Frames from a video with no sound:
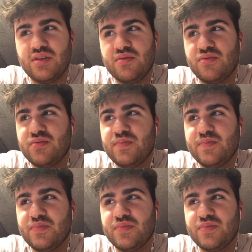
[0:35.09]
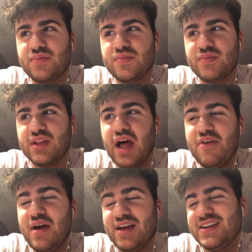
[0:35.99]
of
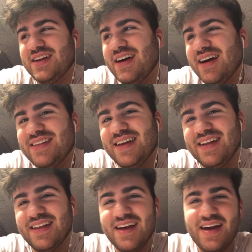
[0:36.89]
live action content.